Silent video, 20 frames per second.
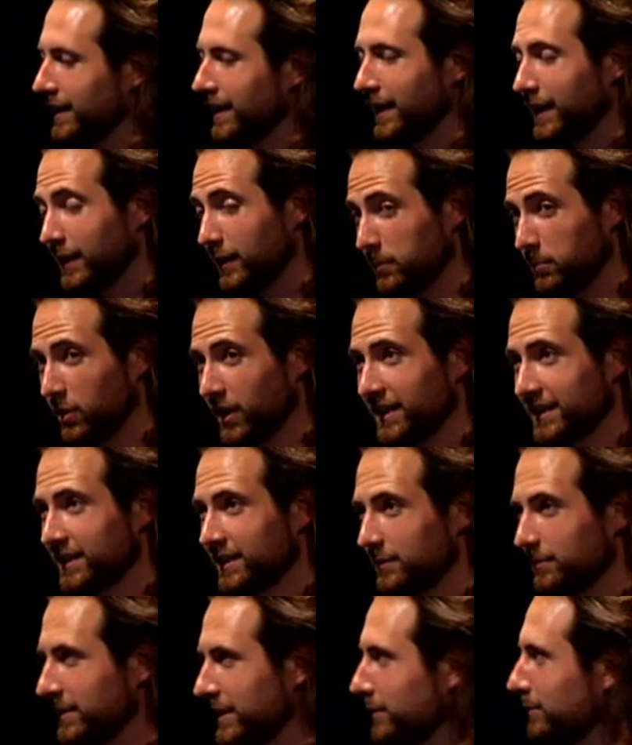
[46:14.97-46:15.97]
kind of
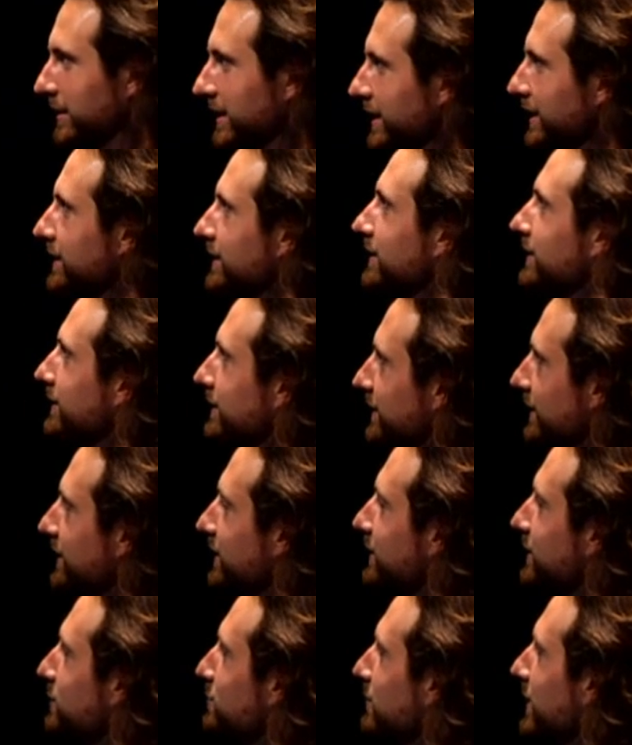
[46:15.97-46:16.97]
depresses me, because
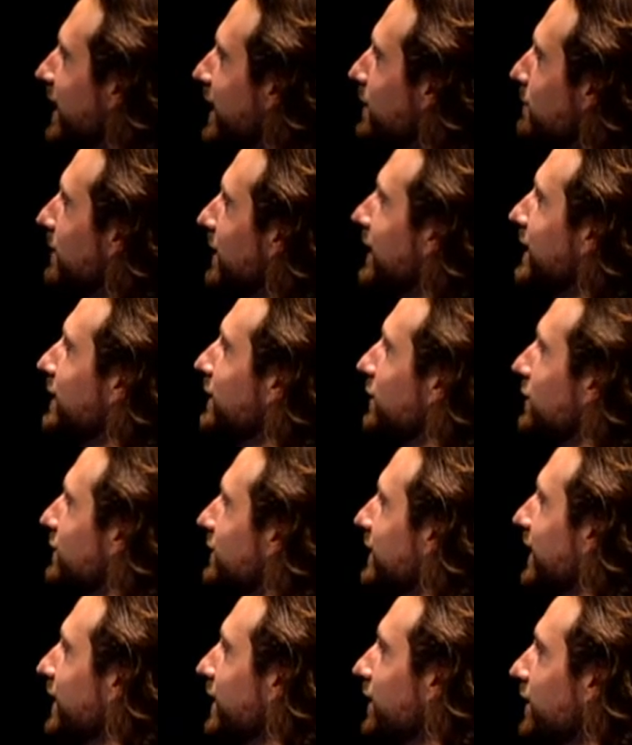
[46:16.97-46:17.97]
this is many, many years
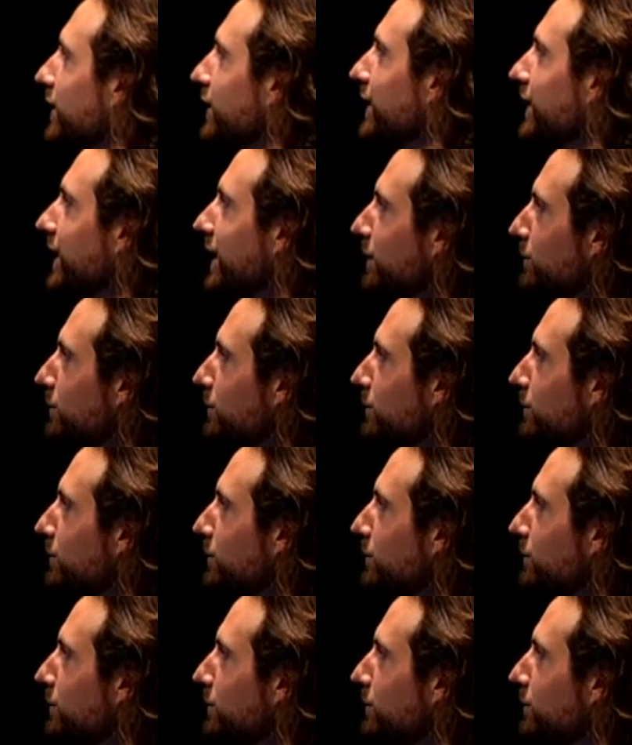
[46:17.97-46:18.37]
later,